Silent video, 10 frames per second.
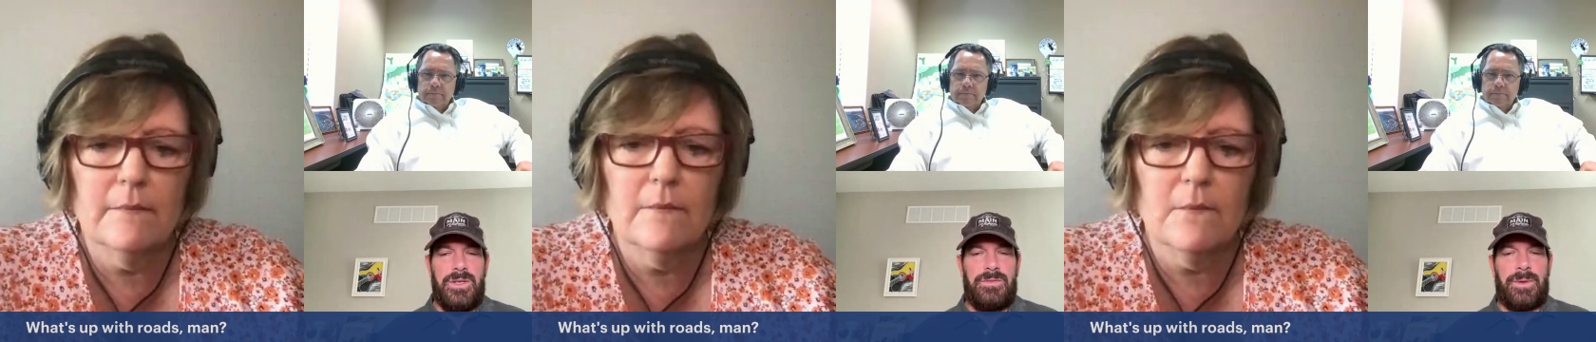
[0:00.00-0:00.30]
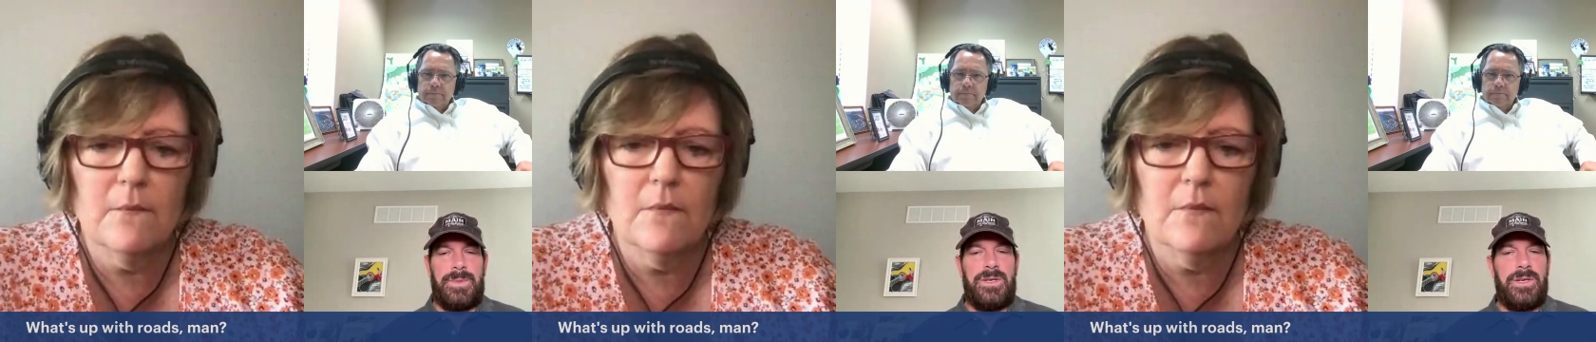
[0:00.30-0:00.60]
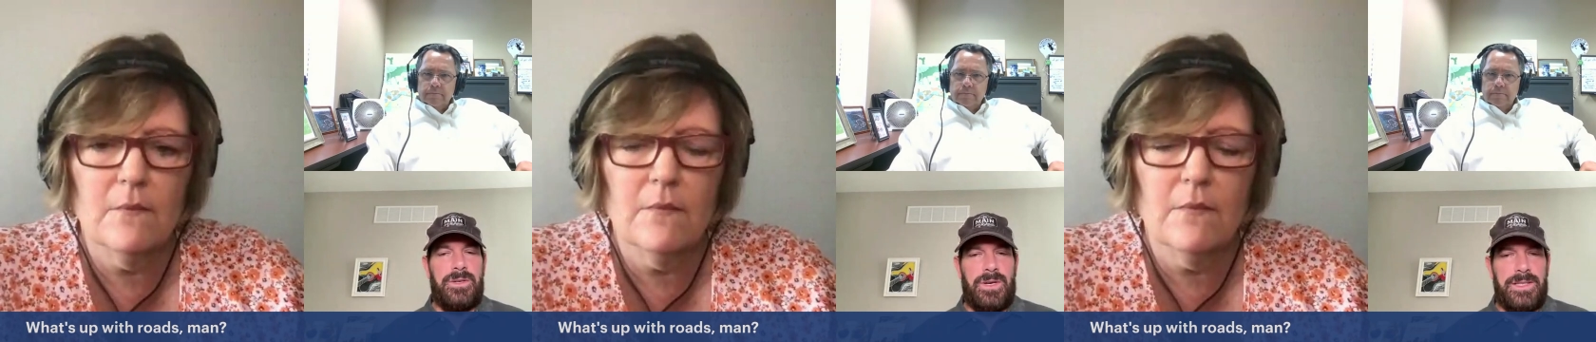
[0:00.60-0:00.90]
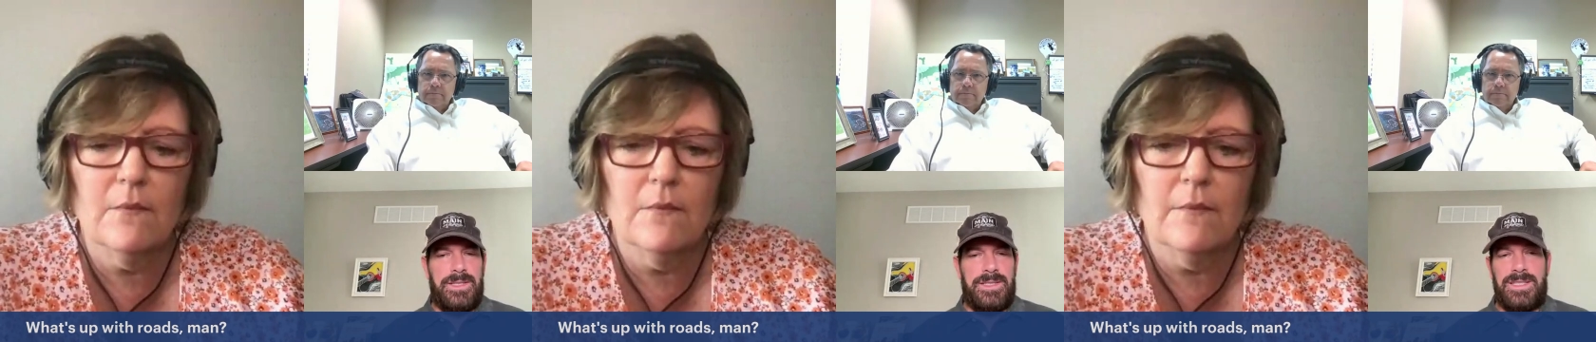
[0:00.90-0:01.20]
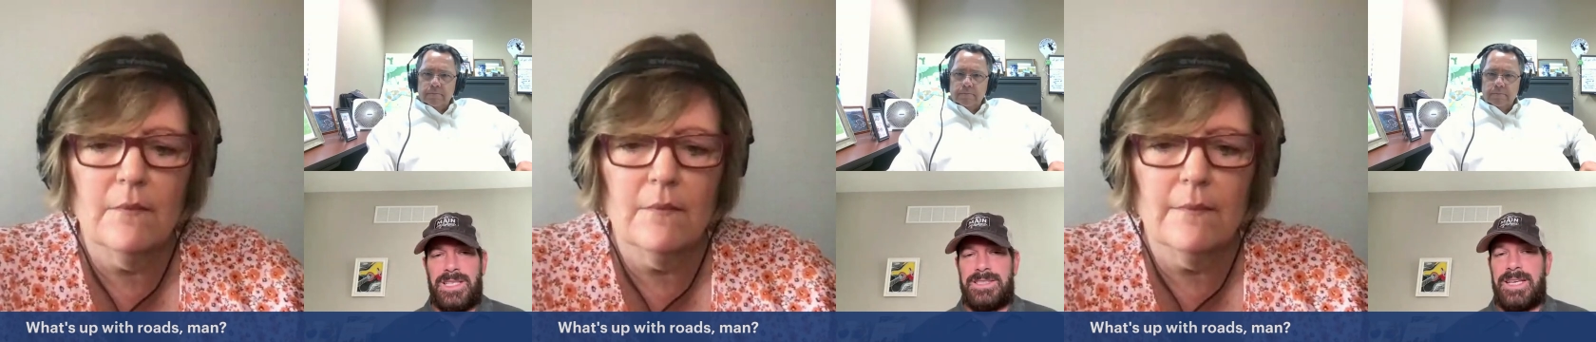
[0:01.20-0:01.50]
Speaker 1: if I'm hearing you right, this is
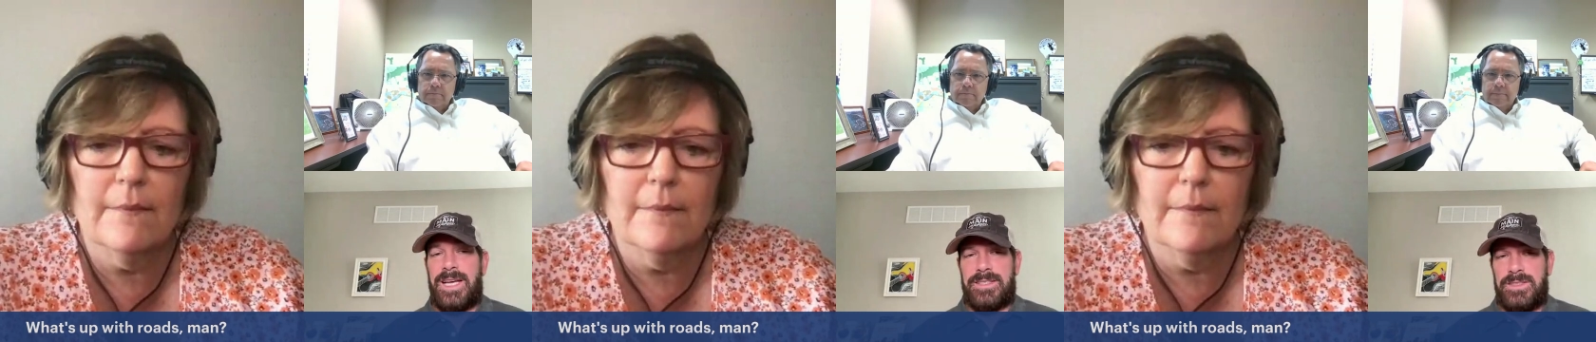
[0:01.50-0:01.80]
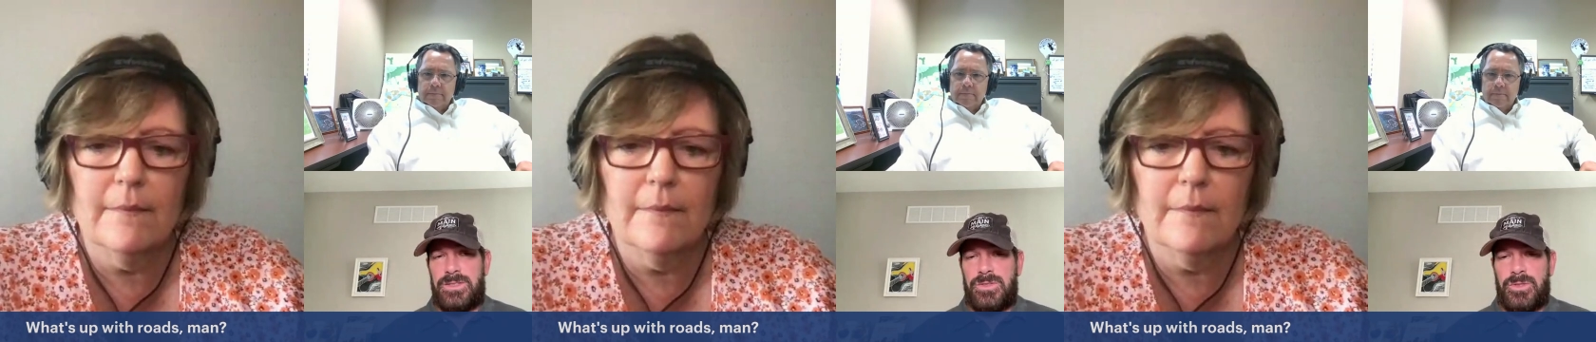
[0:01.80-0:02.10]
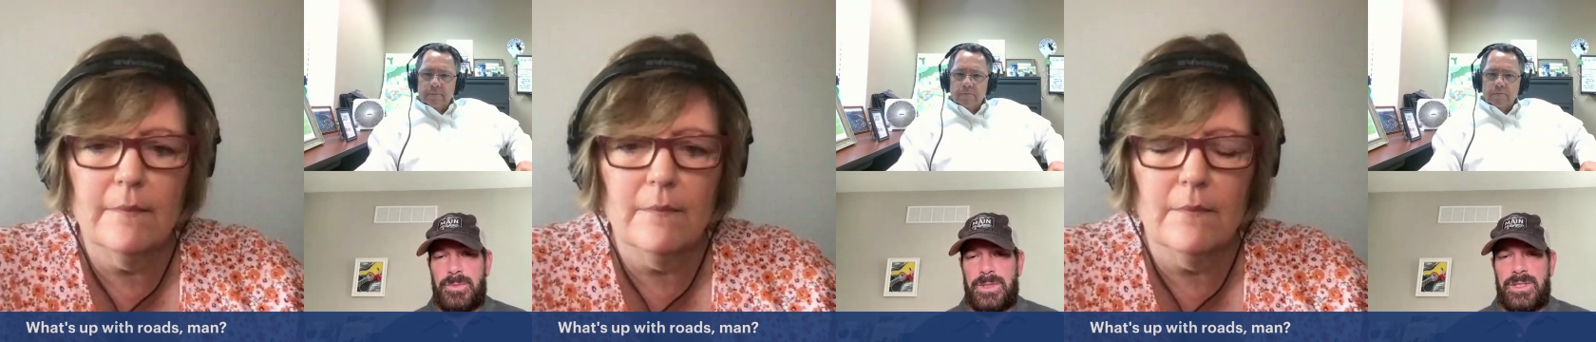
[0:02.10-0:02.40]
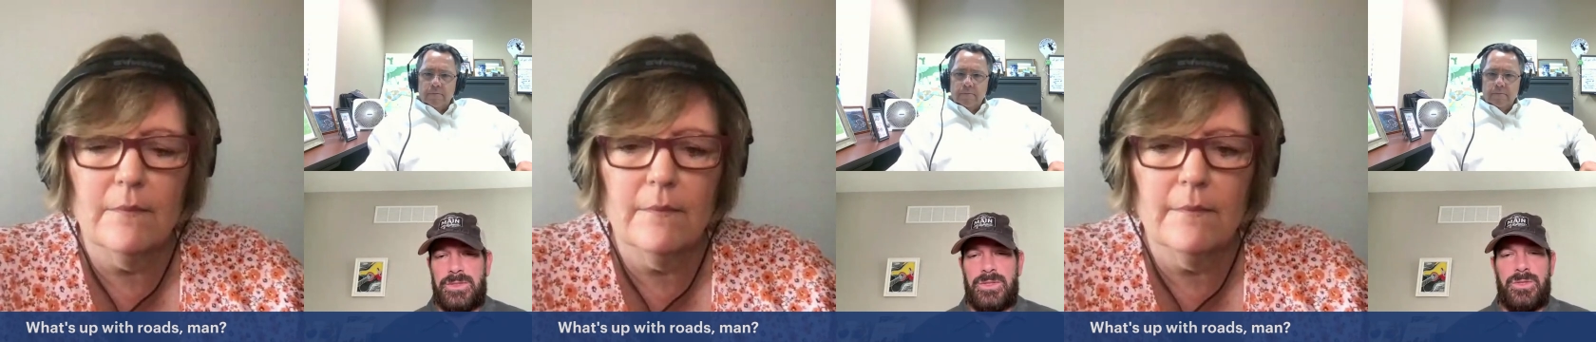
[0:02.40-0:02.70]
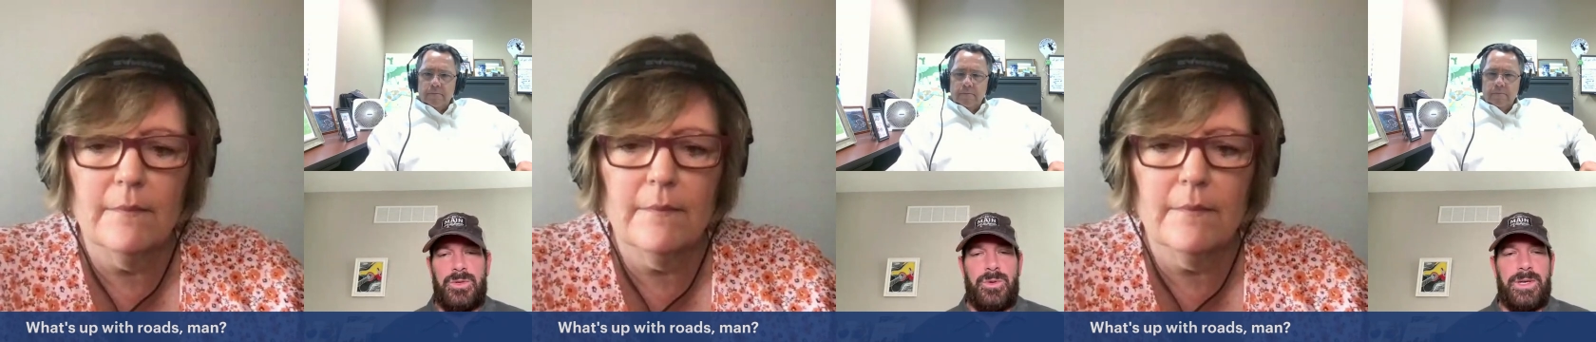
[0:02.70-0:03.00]
not a tax issue because
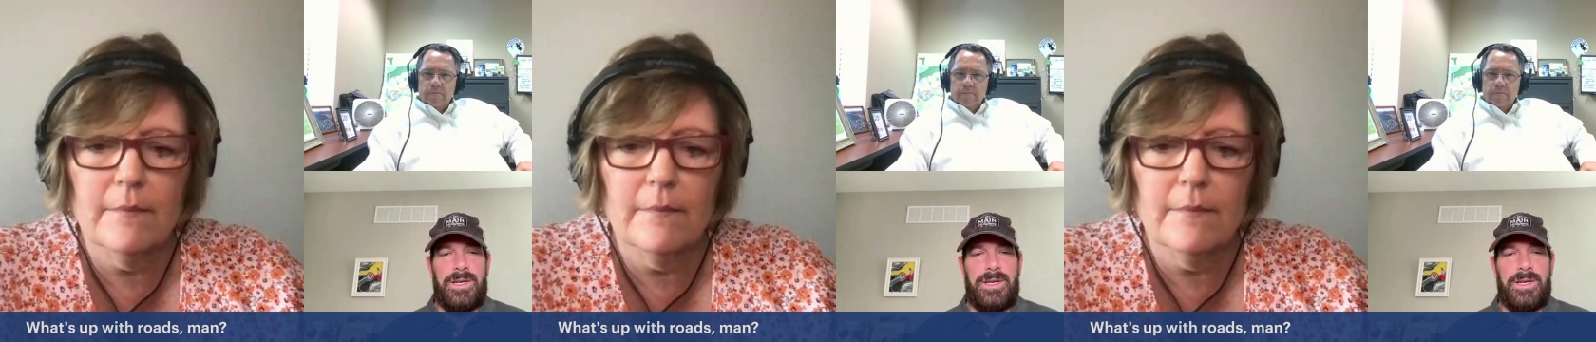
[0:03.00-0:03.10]
you